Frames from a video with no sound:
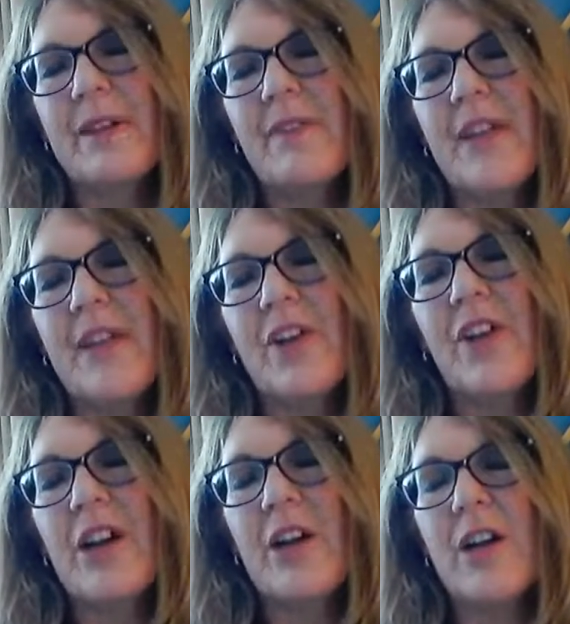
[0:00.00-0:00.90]
They are
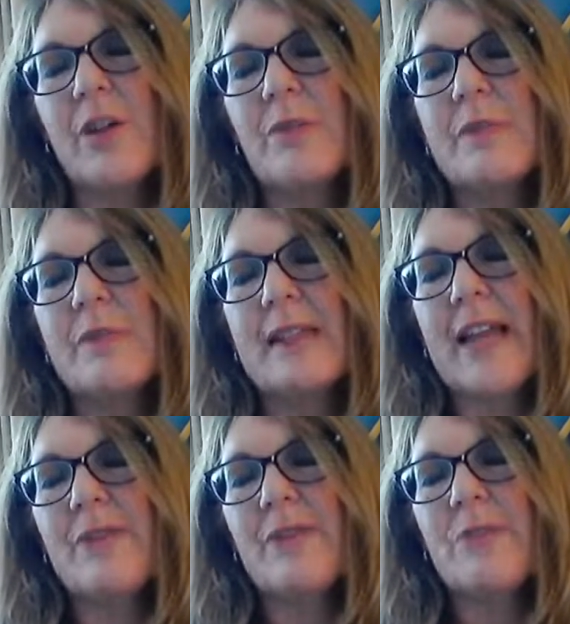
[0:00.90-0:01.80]
not heirlooms
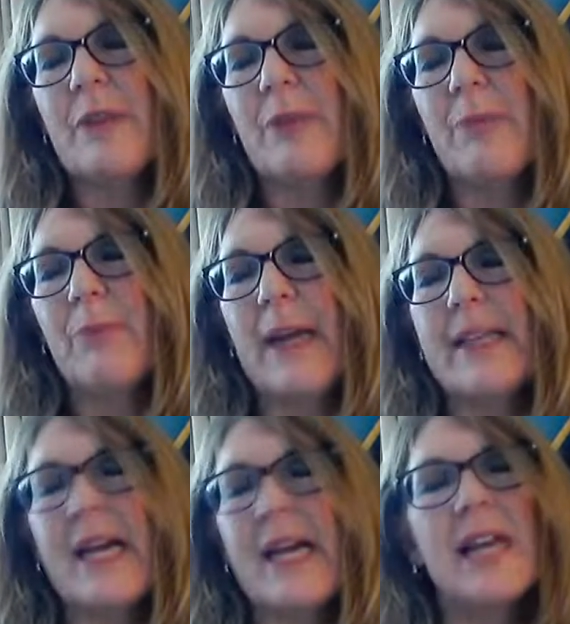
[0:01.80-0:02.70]
left to me by
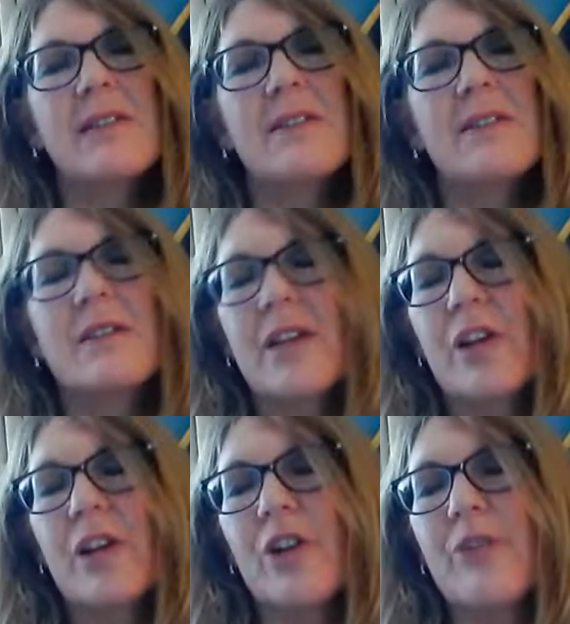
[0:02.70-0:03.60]
maiden aunts
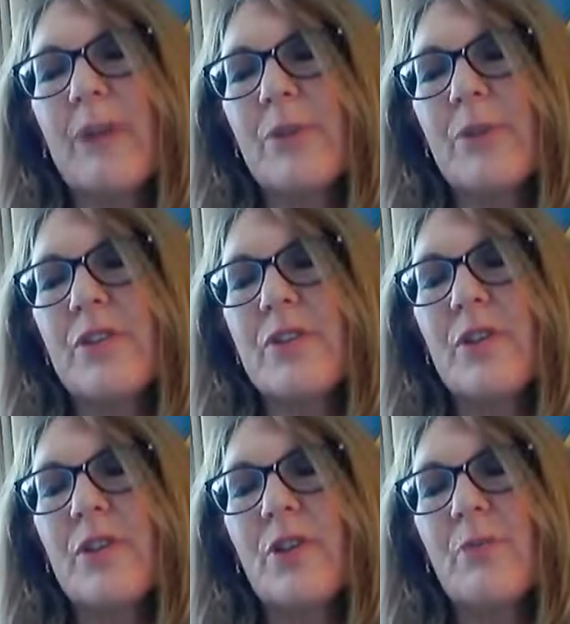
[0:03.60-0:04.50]
or grandmothers
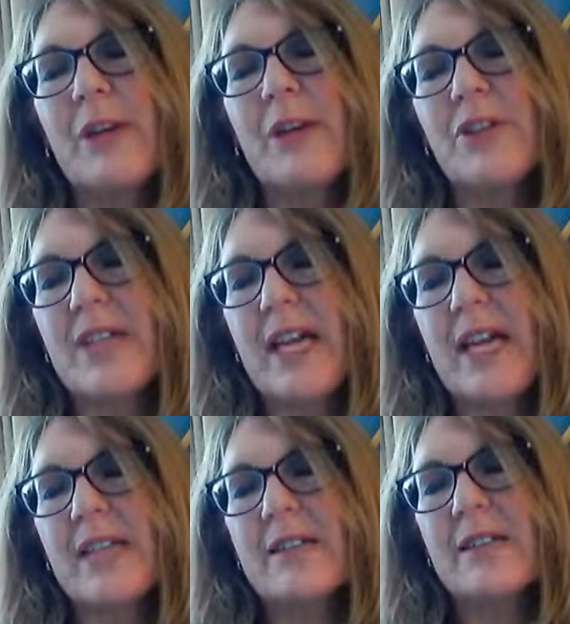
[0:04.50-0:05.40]
who knew better
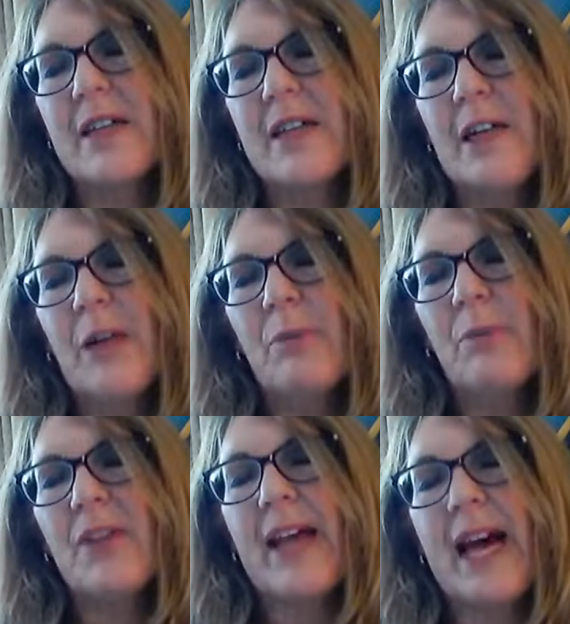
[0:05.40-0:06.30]
days,
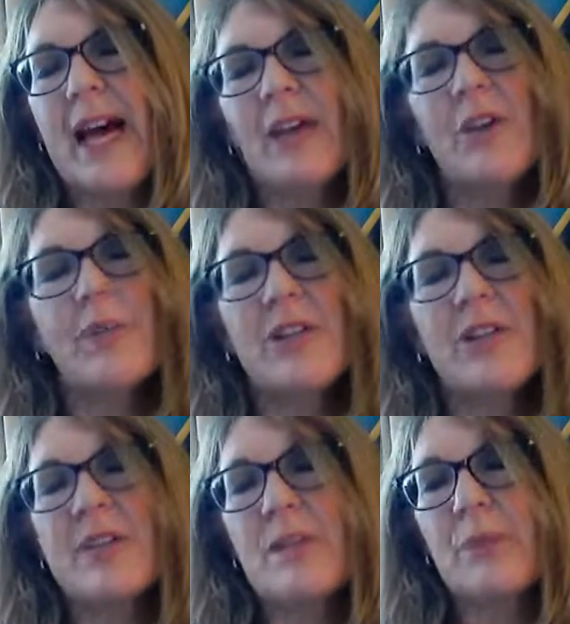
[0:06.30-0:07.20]
but they anchor me
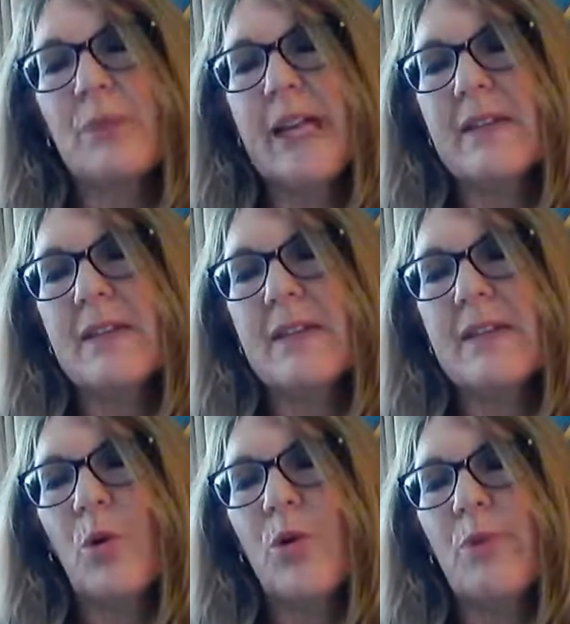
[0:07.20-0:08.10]
to this place
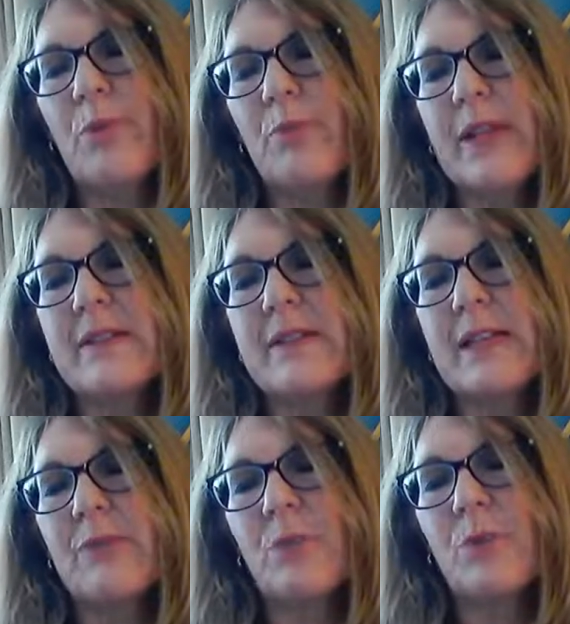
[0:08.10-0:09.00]
more than bricks
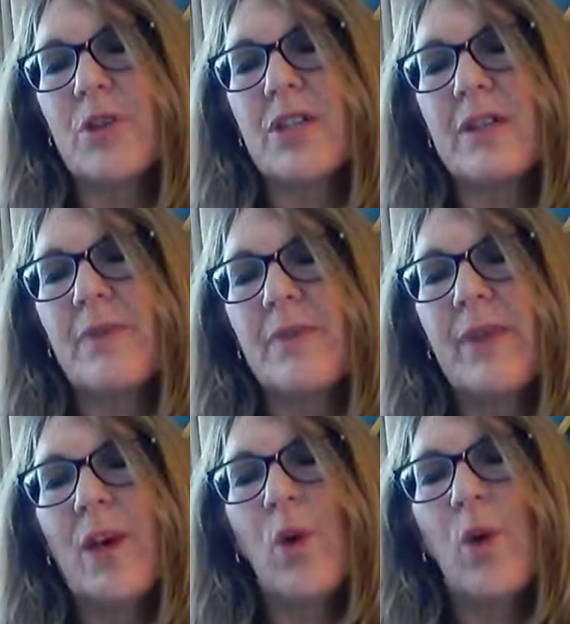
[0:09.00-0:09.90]
and mortar,
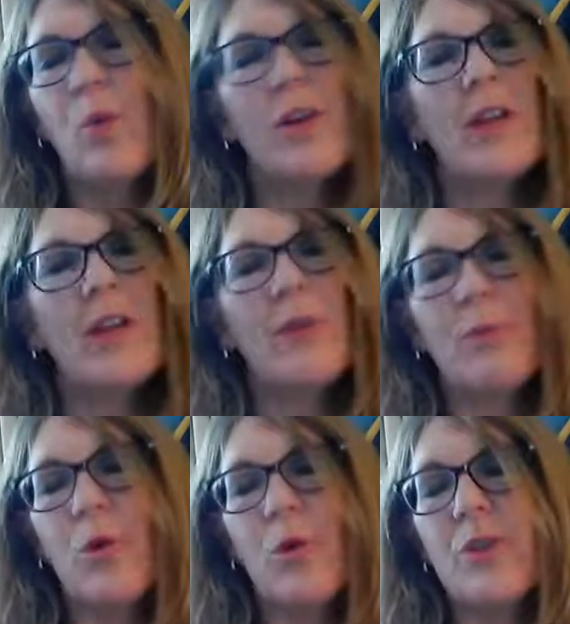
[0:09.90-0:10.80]
worry me
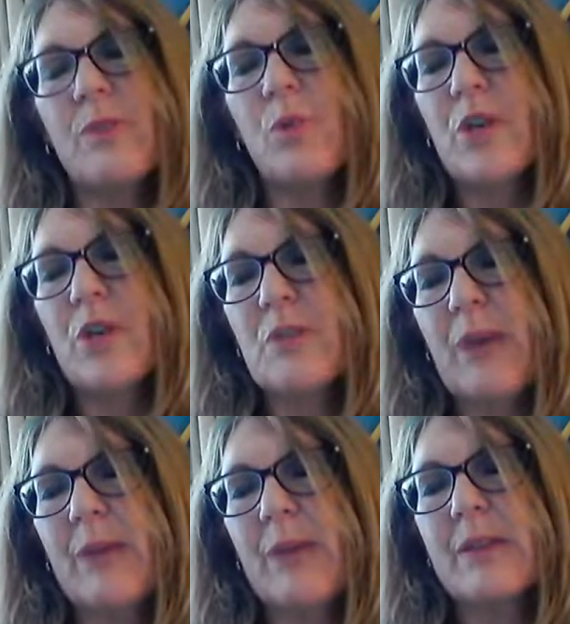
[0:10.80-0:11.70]
more than mortgage
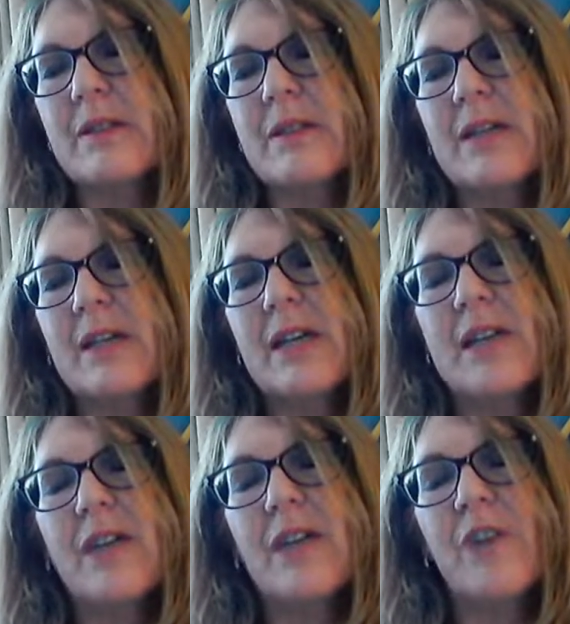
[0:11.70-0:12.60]
payments,
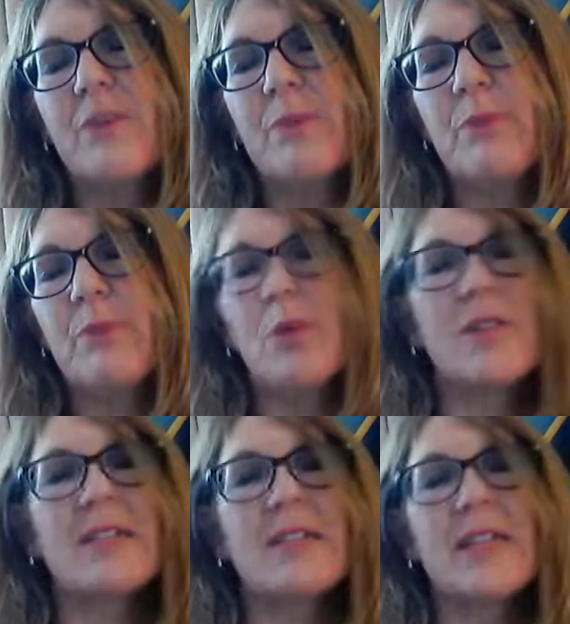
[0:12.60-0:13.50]
and comfort me more
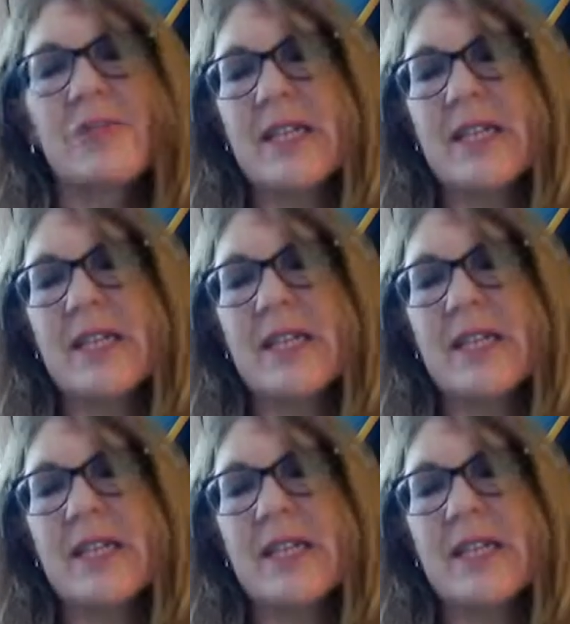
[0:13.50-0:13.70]
than central